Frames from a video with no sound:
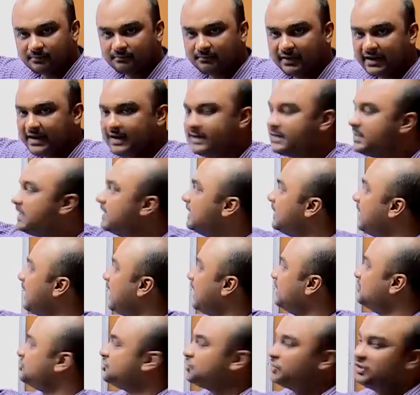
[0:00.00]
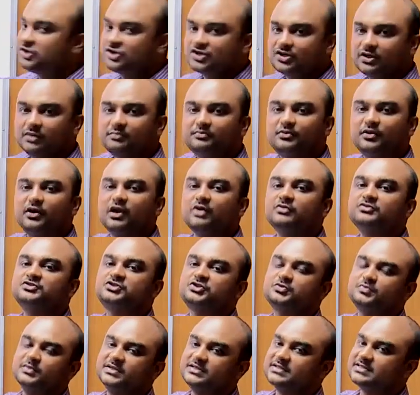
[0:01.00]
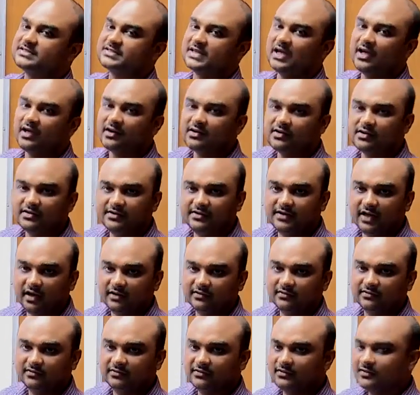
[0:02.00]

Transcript: made and judicial pronouncements are done.